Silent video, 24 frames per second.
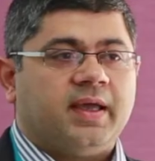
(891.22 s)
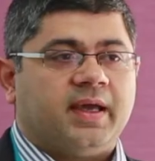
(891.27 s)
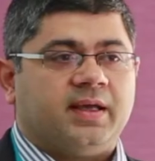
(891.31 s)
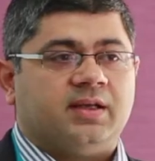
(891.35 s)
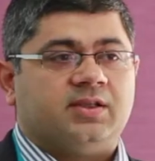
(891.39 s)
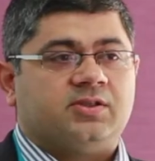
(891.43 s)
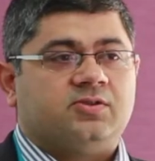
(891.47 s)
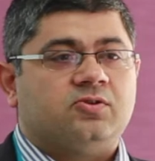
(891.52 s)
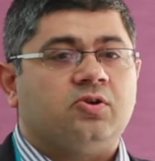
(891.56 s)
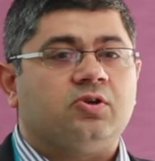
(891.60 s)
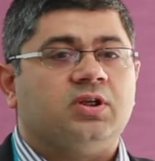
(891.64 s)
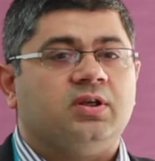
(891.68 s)
and
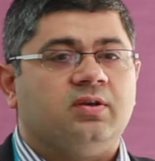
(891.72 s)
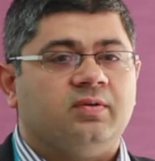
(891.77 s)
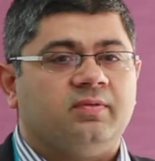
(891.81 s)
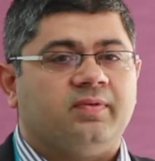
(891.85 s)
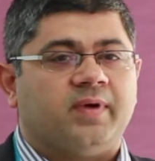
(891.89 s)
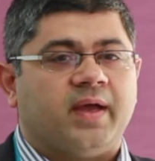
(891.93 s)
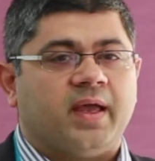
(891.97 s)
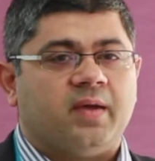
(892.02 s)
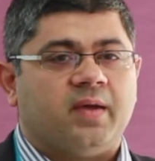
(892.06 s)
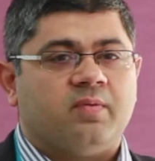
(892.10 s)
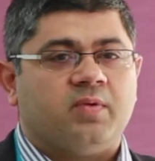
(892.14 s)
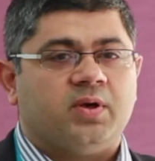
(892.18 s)
it's not in
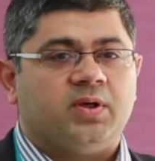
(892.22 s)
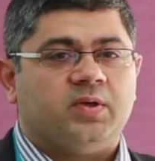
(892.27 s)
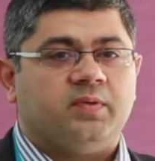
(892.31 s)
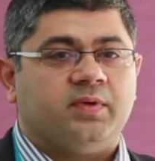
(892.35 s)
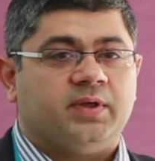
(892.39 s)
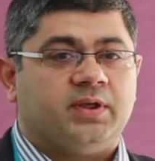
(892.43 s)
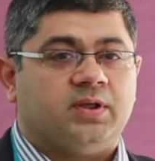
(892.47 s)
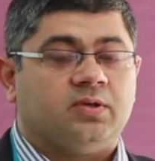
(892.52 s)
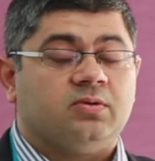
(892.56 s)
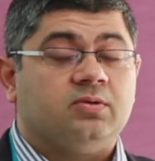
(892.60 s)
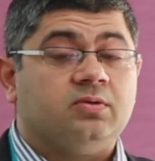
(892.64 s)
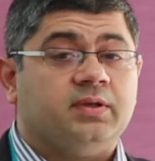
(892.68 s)
FHIR, what
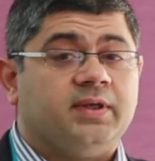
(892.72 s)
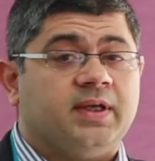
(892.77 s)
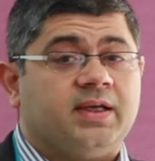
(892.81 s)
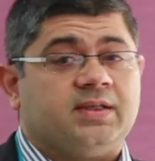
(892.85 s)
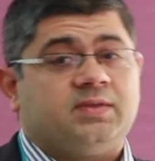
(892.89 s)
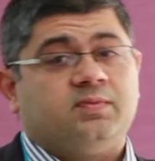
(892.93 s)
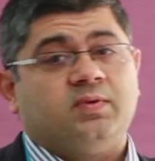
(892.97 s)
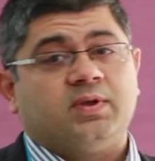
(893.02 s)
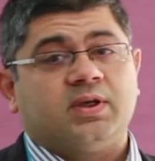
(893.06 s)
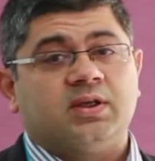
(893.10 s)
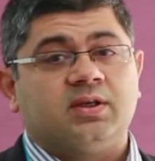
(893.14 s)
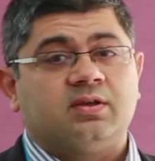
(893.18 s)
do?
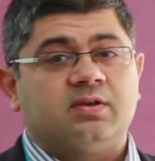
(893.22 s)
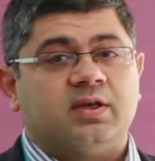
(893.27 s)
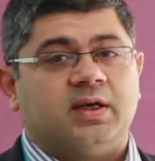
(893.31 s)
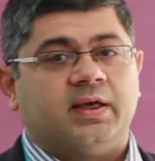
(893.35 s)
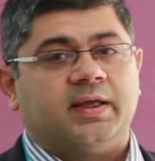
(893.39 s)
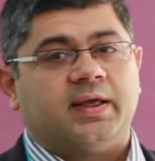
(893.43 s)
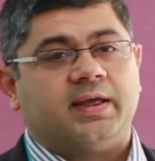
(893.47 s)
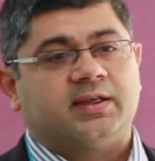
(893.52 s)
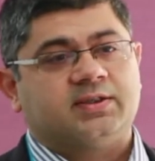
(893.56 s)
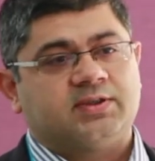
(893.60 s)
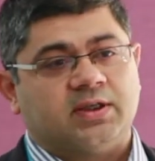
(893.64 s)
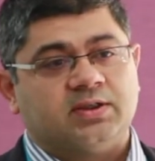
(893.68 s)
Yes, we can create an
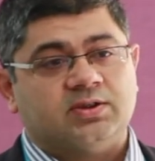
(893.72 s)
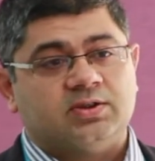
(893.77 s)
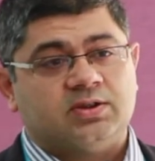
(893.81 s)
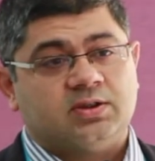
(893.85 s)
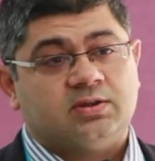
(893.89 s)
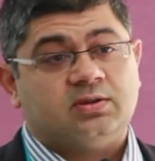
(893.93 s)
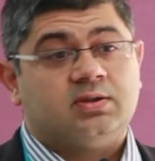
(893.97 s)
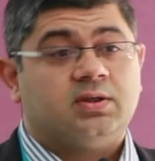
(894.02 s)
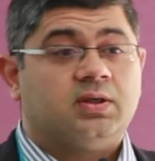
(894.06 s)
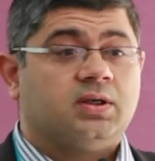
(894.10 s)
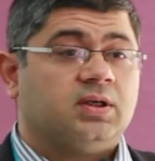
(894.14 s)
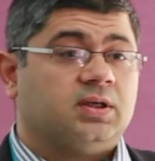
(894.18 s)

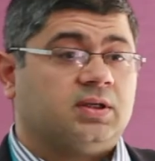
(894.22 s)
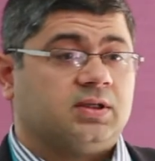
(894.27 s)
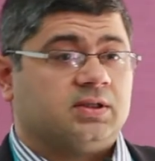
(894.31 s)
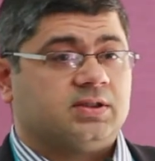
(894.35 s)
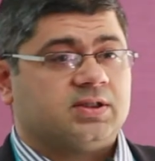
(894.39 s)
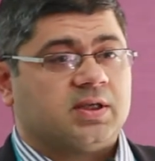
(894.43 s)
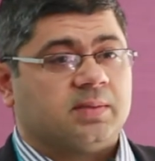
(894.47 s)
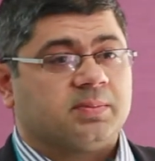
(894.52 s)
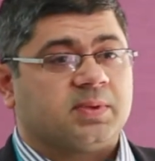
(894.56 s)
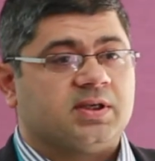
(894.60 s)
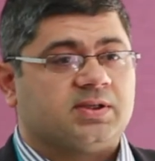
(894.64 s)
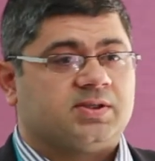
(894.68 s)
extension. In
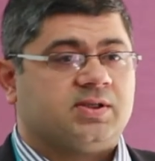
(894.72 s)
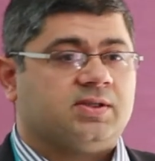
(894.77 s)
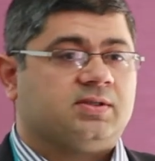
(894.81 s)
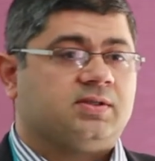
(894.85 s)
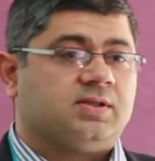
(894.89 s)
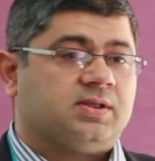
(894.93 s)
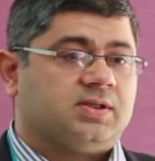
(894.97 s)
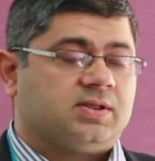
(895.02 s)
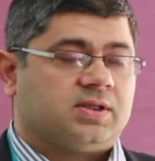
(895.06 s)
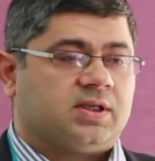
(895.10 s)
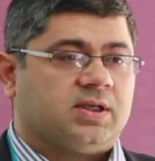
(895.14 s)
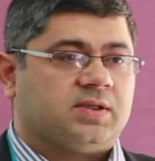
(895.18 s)
some cases,
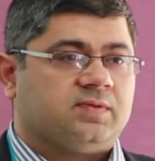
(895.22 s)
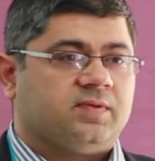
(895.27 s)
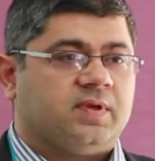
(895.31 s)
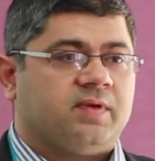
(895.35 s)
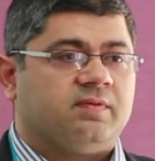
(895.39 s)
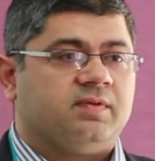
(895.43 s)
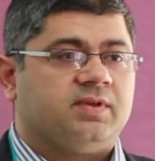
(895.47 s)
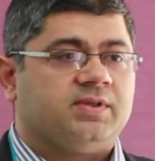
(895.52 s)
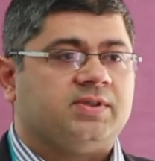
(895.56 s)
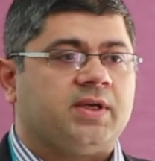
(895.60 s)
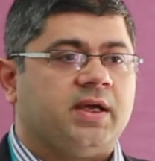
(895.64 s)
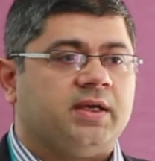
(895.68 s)
this case we have
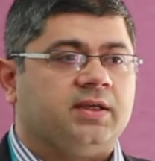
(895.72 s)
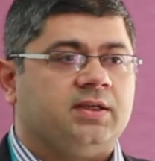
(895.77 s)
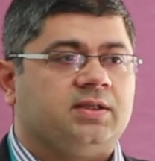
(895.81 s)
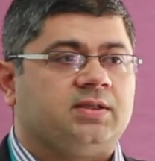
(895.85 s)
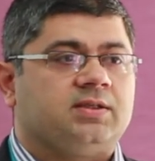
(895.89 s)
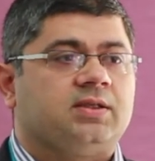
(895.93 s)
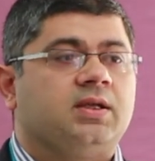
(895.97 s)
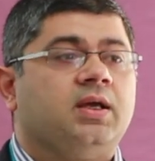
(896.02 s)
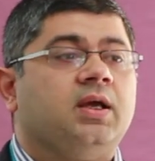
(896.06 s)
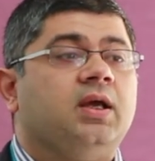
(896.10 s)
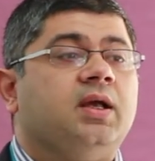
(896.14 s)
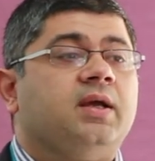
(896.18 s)
decided
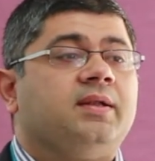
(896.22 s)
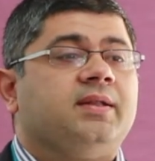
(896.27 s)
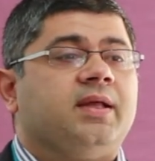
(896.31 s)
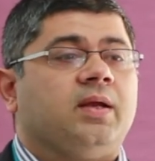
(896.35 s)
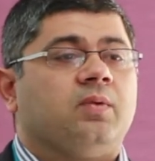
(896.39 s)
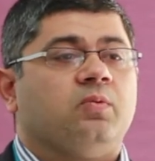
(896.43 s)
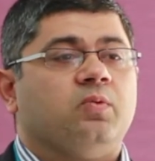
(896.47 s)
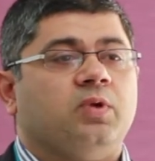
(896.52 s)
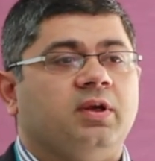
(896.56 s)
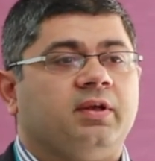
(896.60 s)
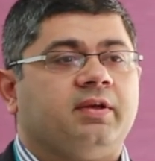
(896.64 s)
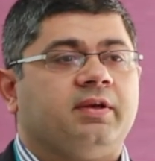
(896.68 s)
that
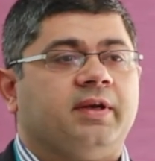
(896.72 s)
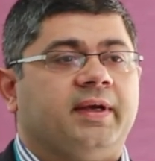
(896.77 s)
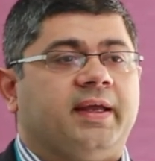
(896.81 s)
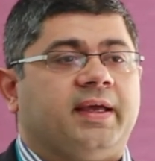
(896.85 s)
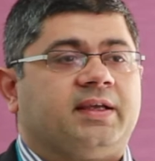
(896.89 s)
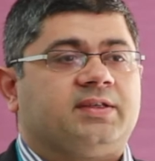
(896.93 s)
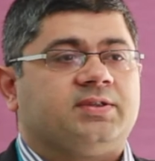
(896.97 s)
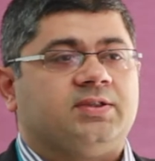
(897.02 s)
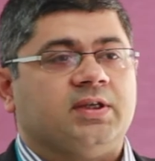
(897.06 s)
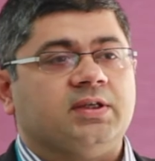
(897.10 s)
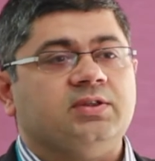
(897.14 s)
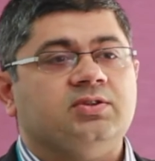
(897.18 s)
we'll create an
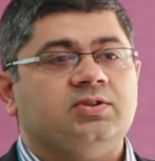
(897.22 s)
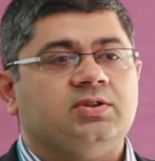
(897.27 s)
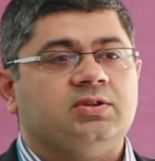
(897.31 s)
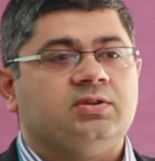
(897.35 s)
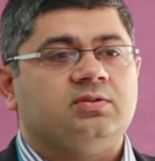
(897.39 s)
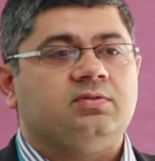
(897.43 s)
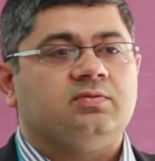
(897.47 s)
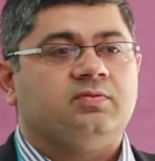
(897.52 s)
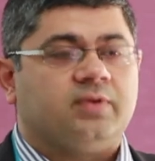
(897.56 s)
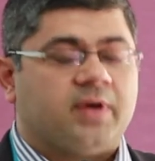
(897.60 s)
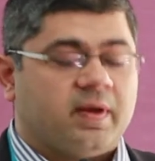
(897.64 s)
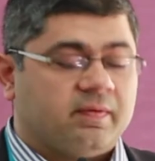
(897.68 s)

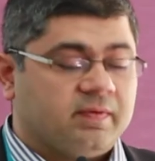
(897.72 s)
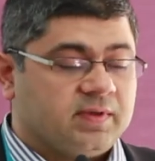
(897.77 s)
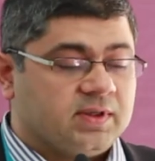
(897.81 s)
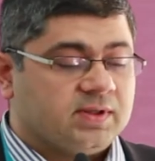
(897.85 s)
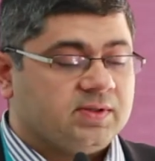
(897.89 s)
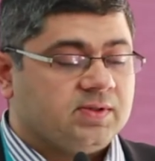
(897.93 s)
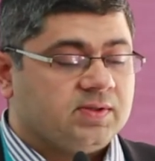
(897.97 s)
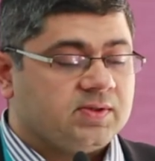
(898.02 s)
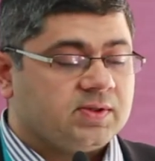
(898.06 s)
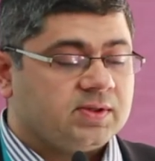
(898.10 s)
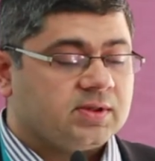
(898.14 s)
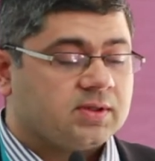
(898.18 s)
extension for
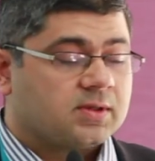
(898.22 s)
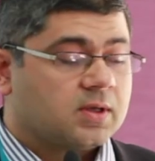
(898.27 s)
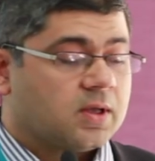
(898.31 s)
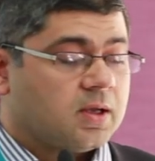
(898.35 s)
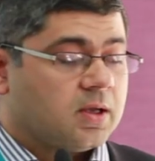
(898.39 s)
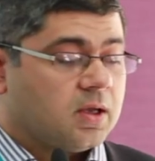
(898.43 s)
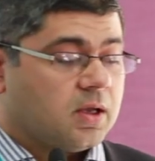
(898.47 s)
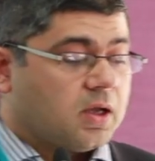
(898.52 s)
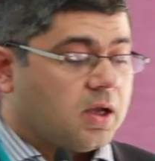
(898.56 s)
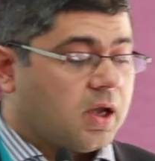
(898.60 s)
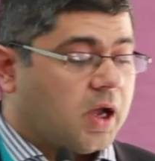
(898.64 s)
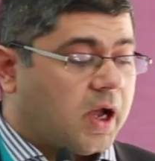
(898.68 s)
evidence.
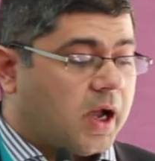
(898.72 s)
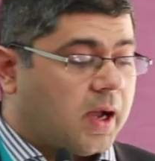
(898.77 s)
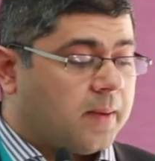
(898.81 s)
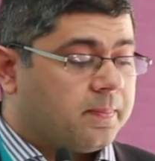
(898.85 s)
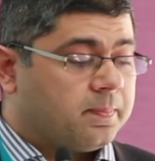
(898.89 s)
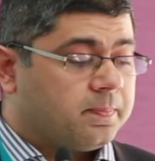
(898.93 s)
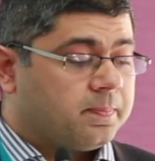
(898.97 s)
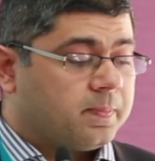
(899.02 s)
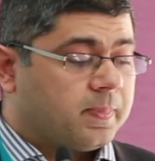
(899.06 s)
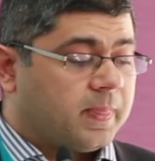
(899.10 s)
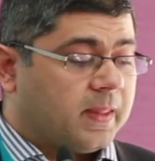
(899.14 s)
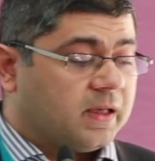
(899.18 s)

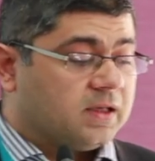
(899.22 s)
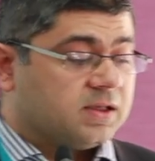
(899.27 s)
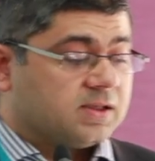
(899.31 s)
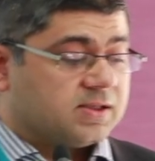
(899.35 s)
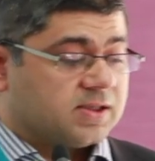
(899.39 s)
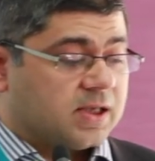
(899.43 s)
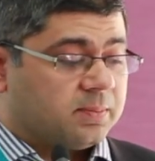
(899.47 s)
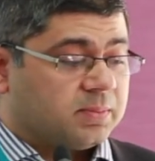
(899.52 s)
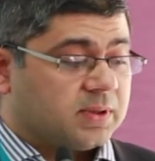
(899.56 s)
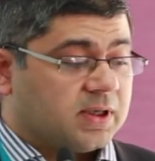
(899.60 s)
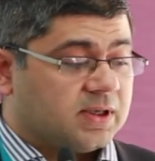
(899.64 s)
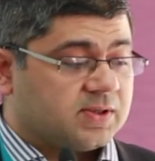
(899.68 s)
In
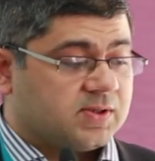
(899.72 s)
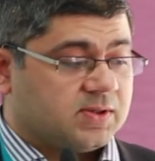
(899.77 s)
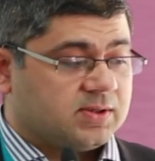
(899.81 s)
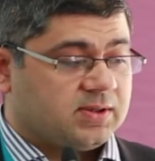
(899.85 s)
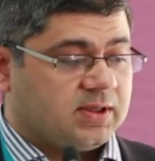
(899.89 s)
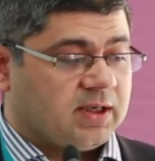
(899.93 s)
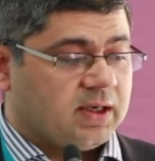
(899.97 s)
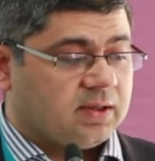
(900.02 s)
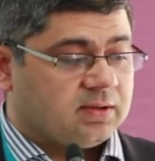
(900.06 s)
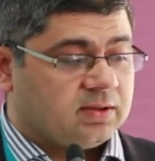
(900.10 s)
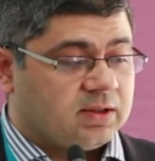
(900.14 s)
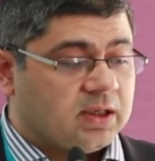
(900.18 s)
some cases,
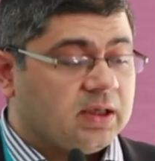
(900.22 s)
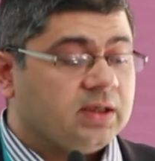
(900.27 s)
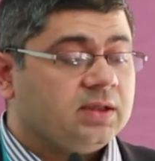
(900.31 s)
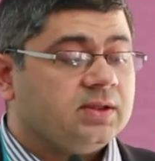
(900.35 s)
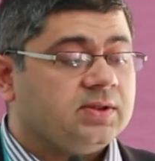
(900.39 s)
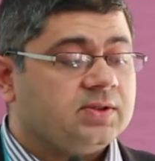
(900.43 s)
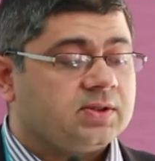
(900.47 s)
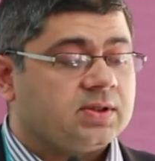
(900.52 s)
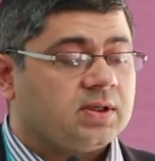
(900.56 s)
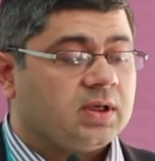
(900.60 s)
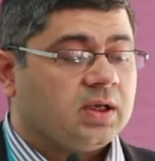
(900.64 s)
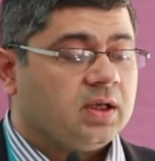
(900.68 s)
there are
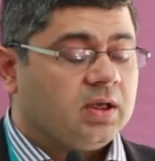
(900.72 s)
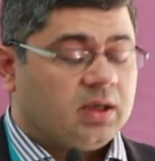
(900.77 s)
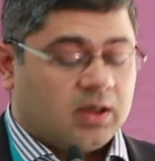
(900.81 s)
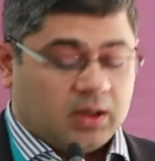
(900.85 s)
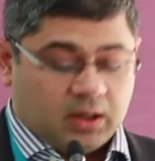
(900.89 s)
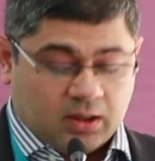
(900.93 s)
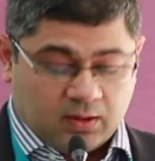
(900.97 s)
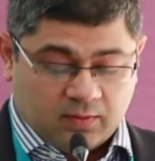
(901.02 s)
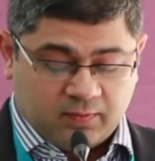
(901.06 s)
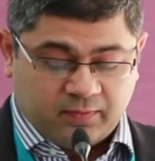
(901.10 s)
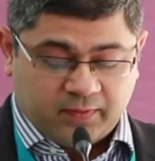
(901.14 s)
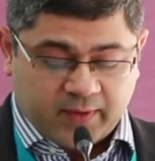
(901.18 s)
things
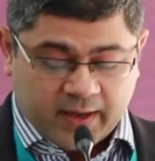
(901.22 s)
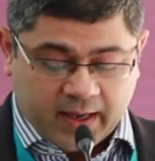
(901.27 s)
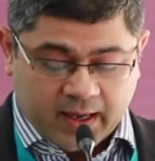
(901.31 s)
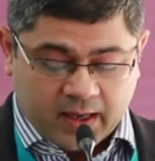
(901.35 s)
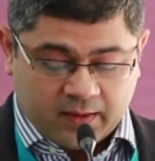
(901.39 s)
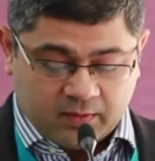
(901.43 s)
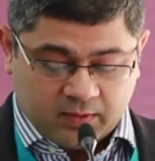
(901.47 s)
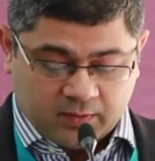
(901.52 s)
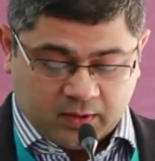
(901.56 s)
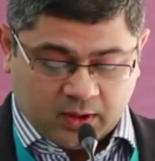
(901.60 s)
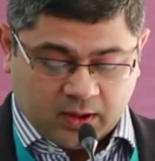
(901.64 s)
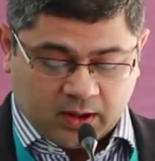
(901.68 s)
in
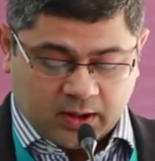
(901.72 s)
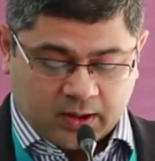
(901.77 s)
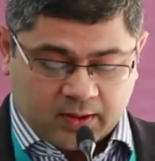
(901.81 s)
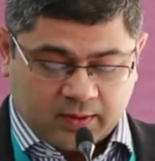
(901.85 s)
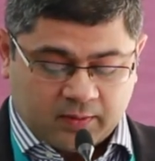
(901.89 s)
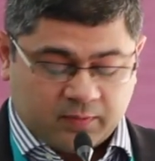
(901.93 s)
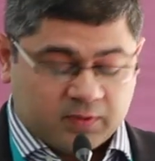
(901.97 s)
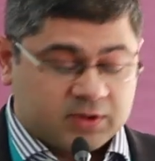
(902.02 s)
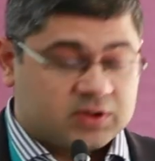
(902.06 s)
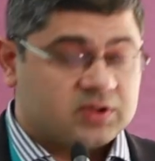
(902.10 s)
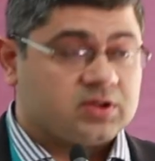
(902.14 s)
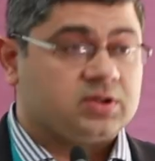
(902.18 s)
FHIR which